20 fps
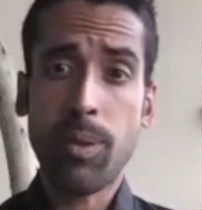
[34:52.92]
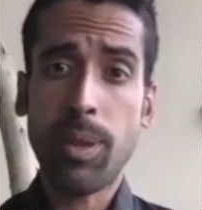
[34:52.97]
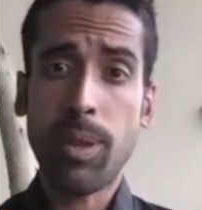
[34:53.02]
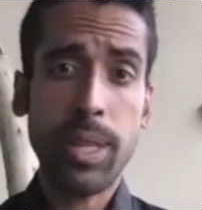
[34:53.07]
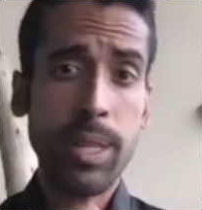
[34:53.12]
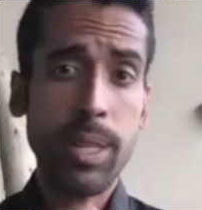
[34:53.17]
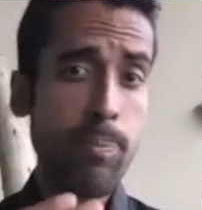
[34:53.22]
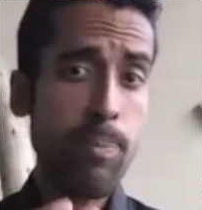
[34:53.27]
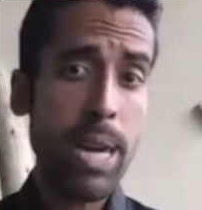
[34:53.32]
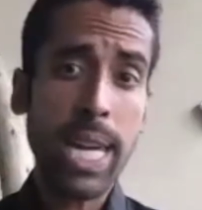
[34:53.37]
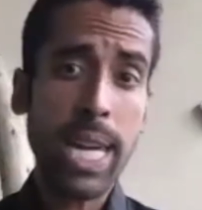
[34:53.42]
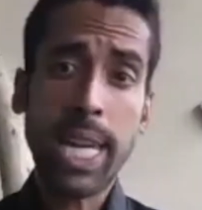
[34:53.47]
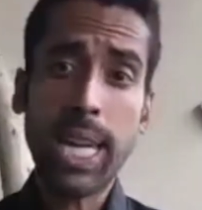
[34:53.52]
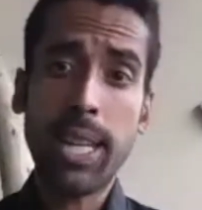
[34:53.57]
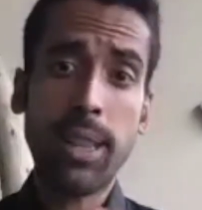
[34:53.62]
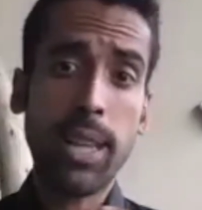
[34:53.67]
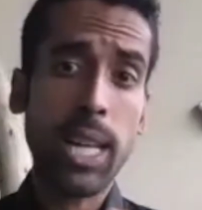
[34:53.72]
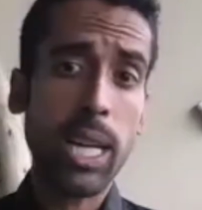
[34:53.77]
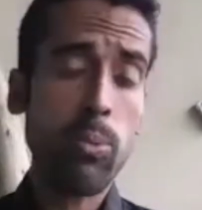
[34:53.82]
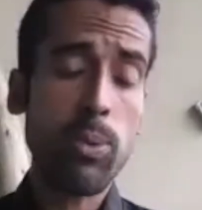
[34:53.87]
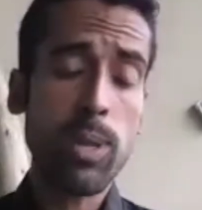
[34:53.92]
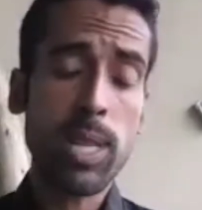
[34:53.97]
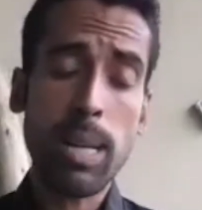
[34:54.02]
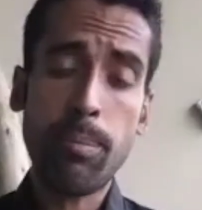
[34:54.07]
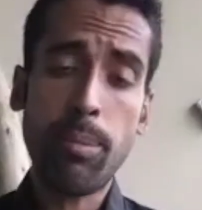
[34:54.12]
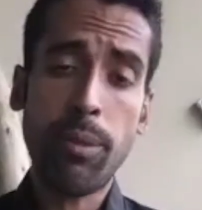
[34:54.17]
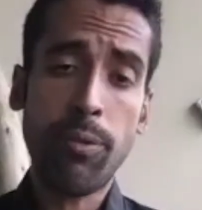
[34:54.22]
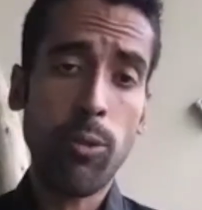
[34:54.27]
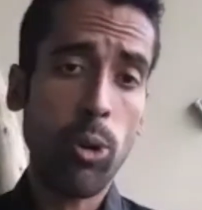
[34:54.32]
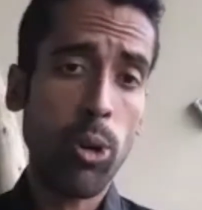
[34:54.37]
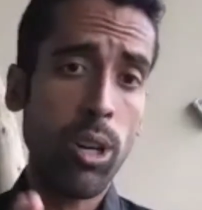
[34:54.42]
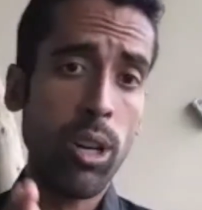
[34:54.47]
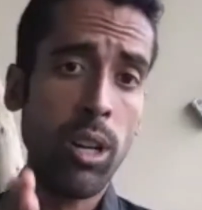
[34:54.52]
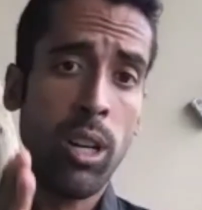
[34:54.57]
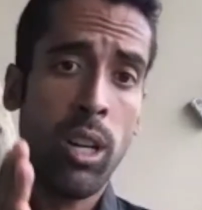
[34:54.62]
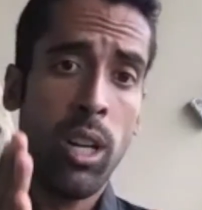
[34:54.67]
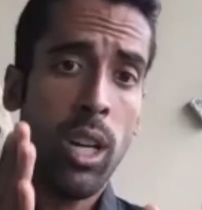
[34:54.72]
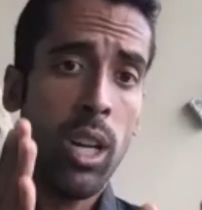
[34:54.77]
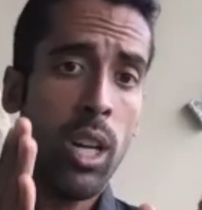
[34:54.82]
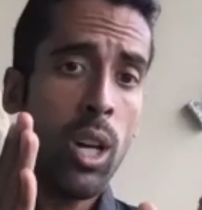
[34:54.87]
make it, like we said before,
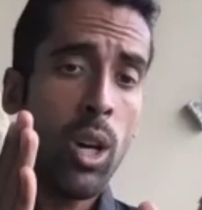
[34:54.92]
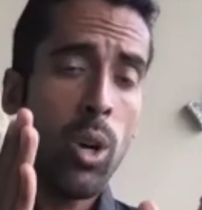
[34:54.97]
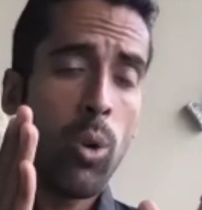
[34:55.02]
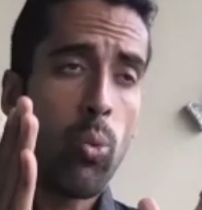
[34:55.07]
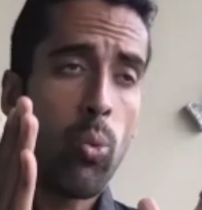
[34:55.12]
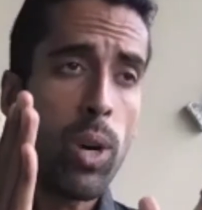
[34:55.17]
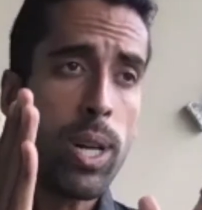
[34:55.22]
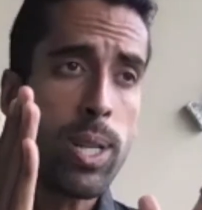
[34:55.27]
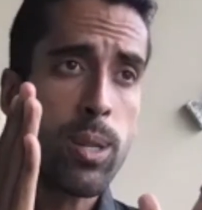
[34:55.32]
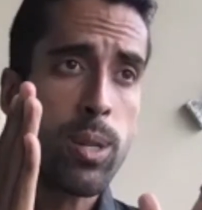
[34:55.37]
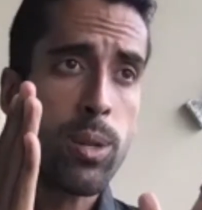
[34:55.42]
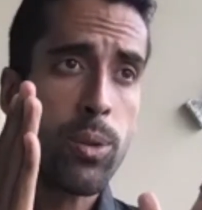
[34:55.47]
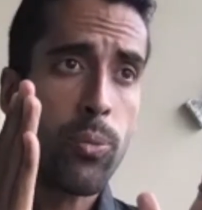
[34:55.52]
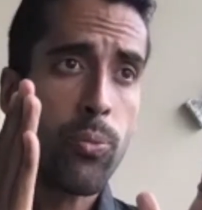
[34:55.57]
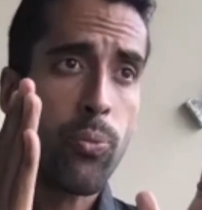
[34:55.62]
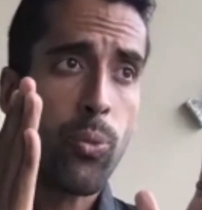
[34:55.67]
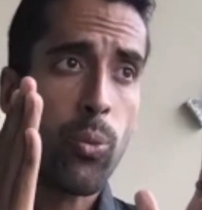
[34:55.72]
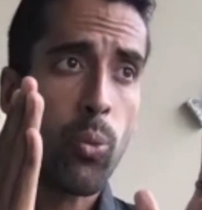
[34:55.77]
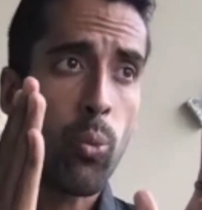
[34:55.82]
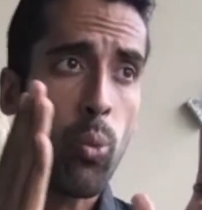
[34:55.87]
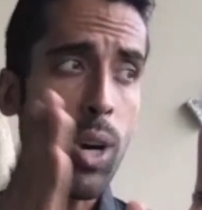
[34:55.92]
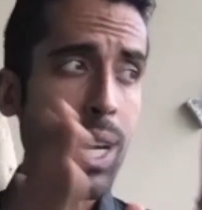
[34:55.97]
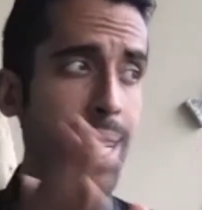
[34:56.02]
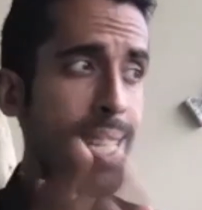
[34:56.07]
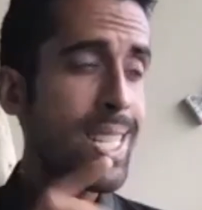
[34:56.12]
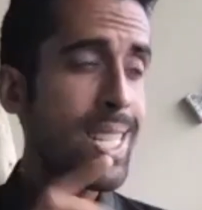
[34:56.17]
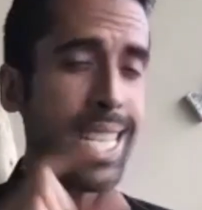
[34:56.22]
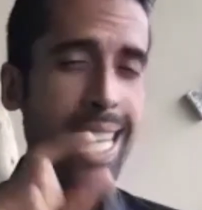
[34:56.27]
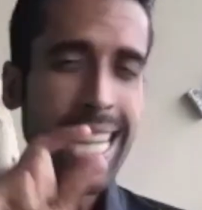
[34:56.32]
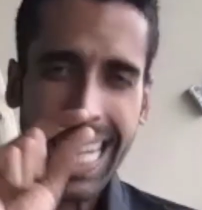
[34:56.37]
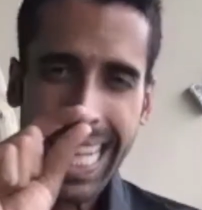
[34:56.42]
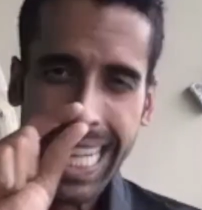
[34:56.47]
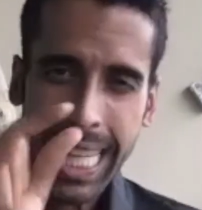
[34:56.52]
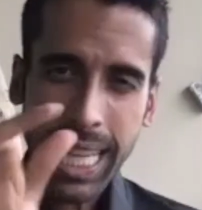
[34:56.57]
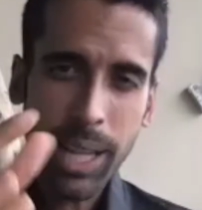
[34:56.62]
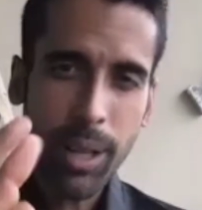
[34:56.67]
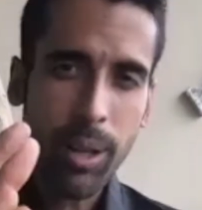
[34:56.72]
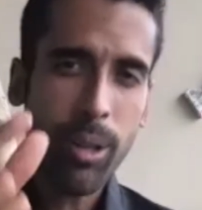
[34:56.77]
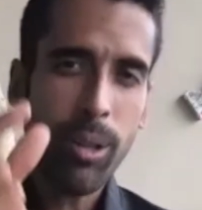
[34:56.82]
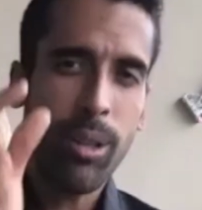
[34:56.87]
what's one tiny
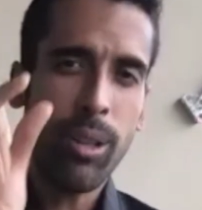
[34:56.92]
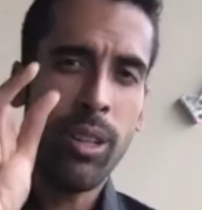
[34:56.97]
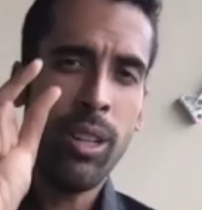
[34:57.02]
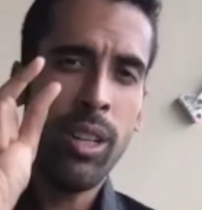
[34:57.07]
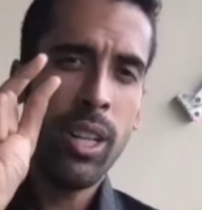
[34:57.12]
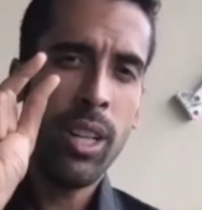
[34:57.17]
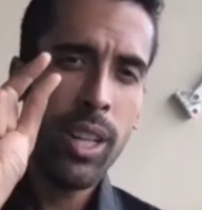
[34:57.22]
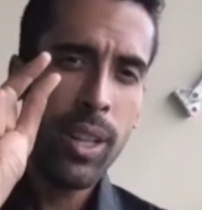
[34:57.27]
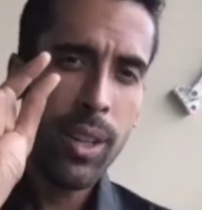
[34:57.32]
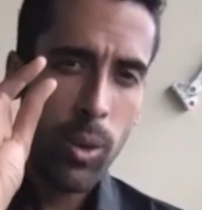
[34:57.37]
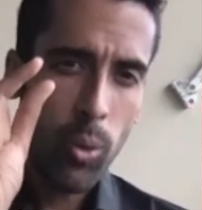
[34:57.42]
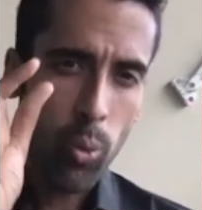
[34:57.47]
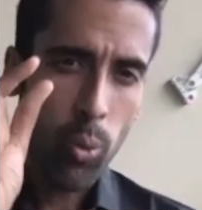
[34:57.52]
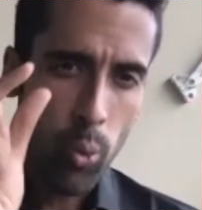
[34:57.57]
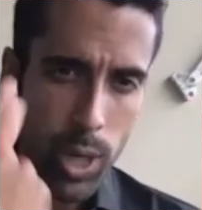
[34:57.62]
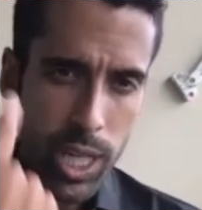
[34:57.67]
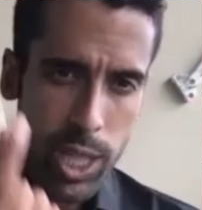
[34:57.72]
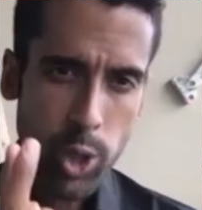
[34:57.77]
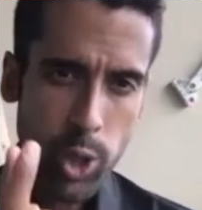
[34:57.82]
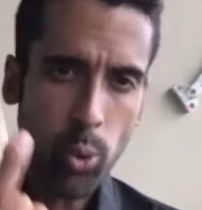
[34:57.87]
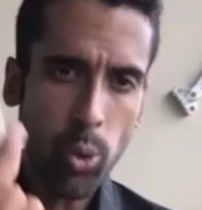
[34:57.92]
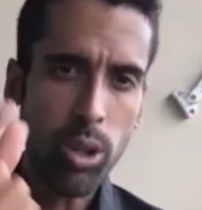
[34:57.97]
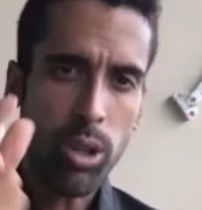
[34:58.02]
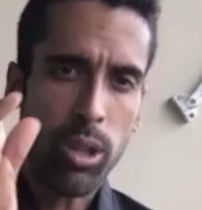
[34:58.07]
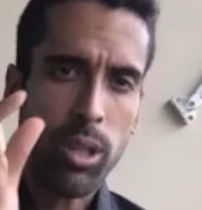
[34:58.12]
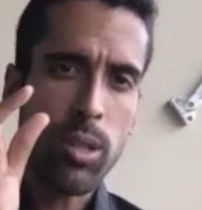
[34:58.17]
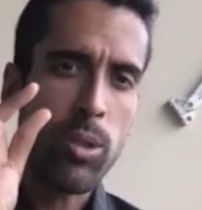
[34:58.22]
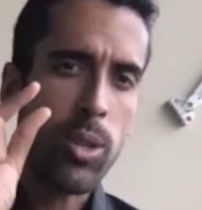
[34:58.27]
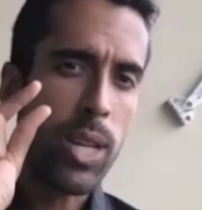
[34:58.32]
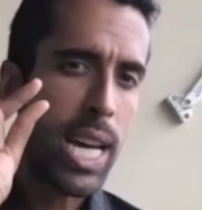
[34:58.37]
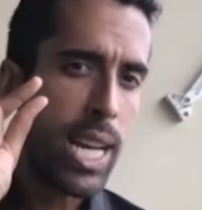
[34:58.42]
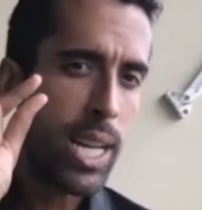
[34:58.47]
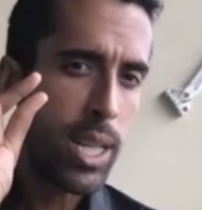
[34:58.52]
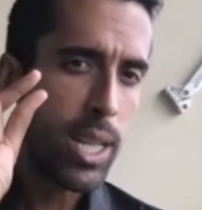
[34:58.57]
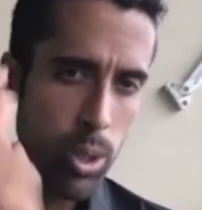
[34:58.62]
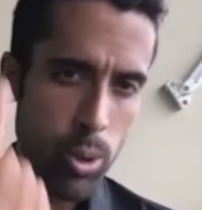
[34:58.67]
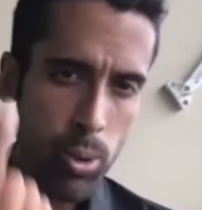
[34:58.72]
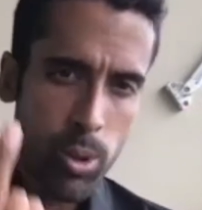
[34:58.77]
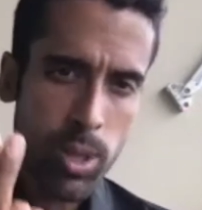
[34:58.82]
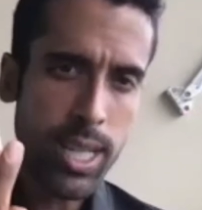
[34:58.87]
little ritual, because you got to
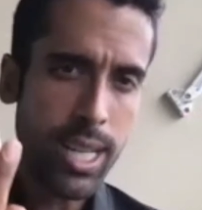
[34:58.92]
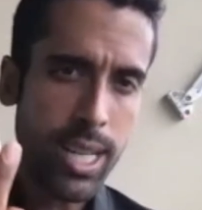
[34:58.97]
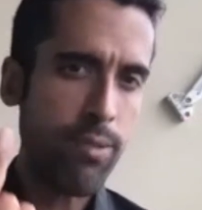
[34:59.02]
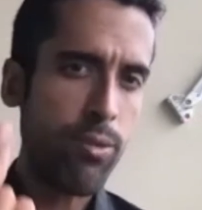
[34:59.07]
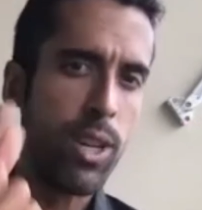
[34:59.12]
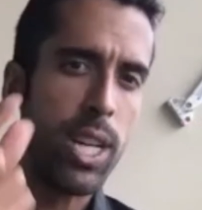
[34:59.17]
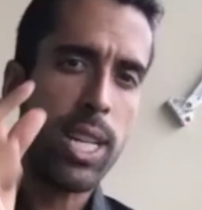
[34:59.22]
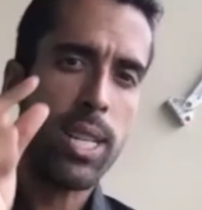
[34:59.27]
do stuff, right?